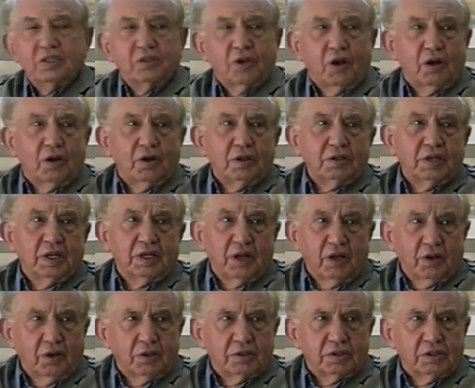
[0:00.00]
Went on
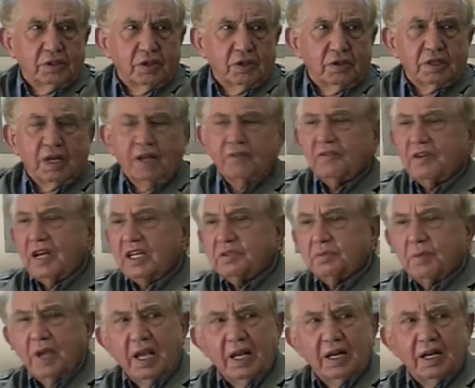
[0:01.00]
and on and on. I
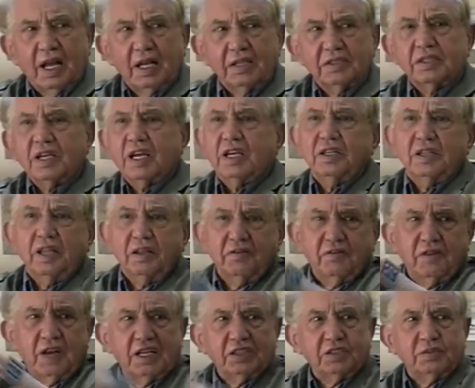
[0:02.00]
flashed my headlights again.
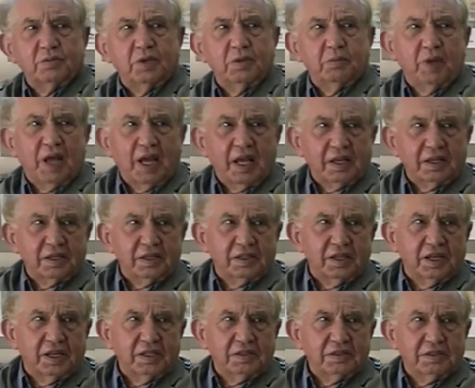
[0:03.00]
They flashed me back
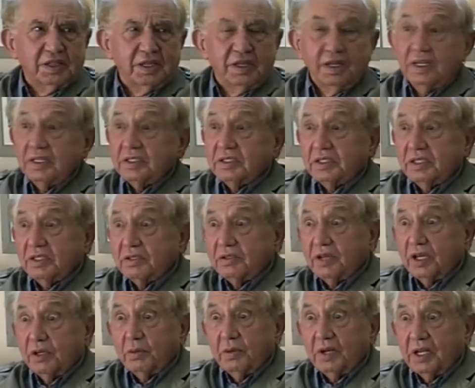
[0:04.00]
again.
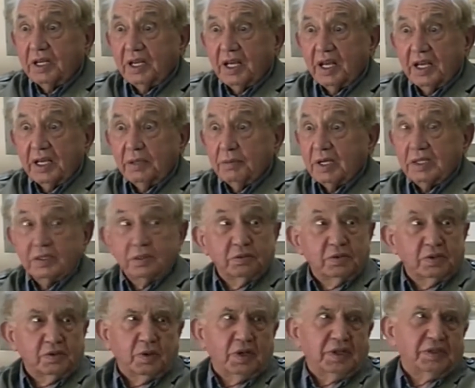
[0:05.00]
Still nobody came. I
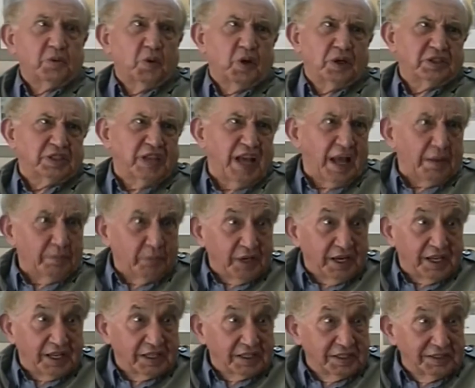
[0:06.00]
thought, what's
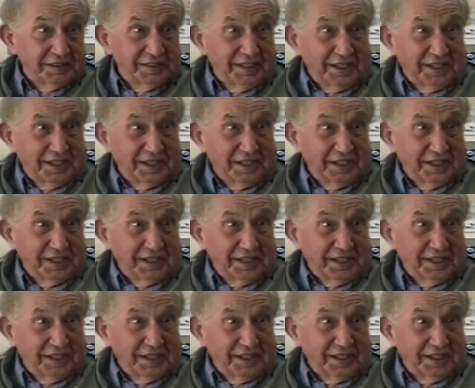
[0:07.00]
happening?